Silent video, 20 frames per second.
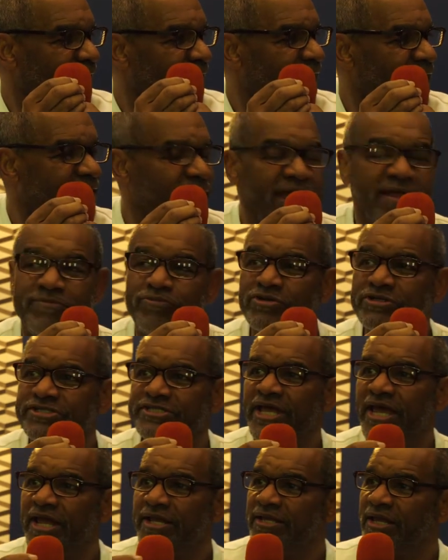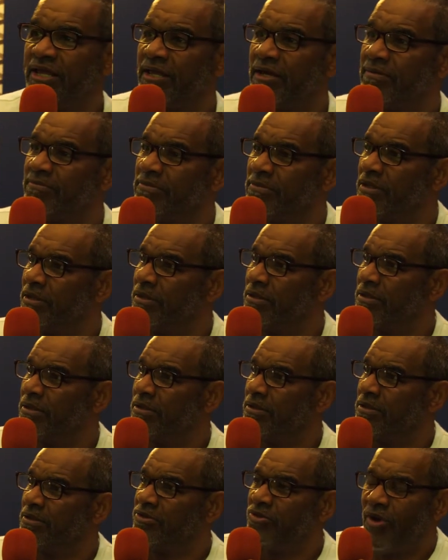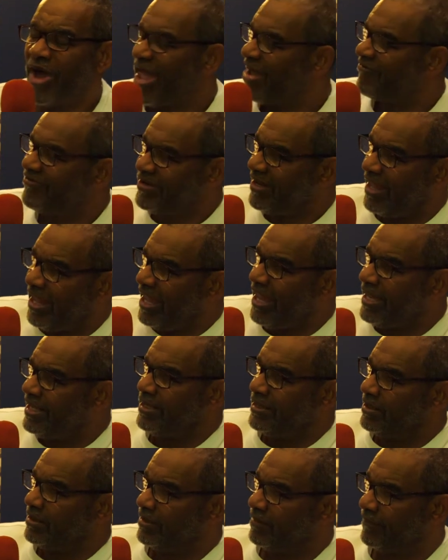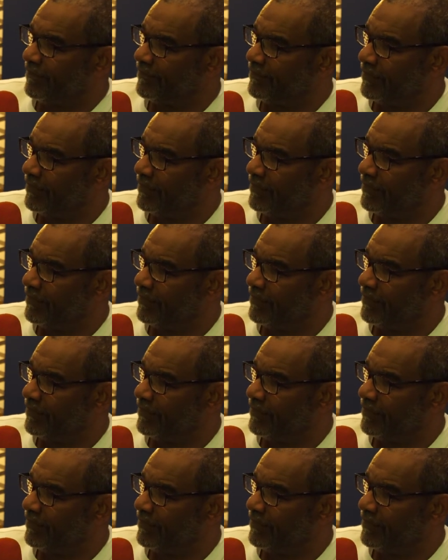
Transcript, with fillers: And they were saying to him, You haven't eaten.